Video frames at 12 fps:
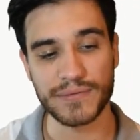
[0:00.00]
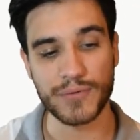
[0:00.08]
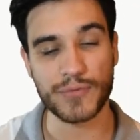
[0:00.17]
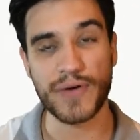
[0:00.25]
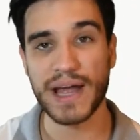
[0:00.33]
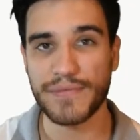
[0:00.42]
For
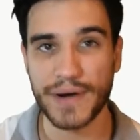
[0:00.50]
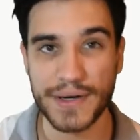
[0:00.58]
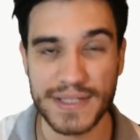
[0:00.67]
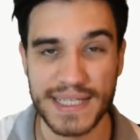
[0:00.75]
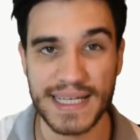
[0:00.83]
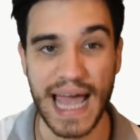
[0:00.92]
5
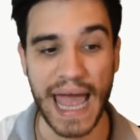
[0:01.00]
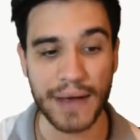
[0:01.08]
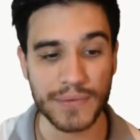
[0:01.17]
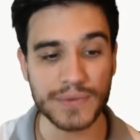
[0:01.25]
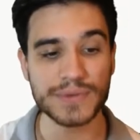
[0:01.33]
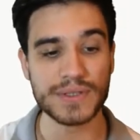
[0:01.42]
energy, I
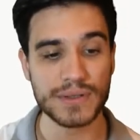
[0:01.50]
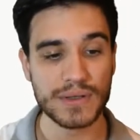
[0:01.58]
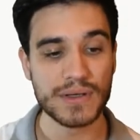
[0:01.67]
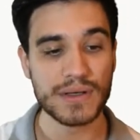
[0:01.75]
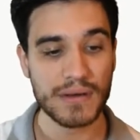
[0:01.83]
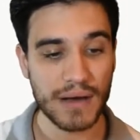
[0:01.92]

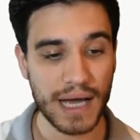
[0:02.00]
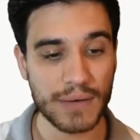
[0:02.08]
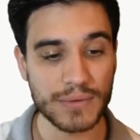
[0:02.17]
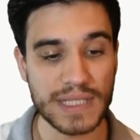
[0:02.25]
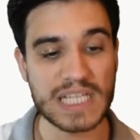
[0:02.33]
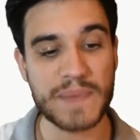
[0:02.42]

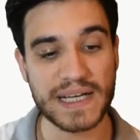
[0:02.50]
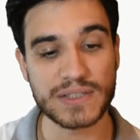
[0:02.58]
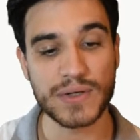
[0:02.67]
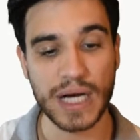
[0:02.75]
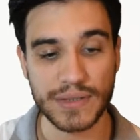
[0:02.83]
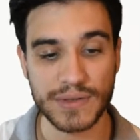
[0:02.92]
would expect
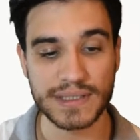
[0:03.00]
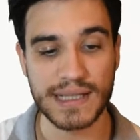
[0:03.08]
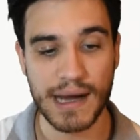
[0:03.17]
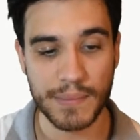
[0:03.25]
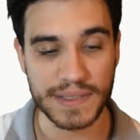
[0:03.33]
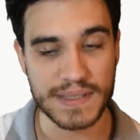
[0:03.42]
200
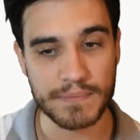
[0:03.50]
damage,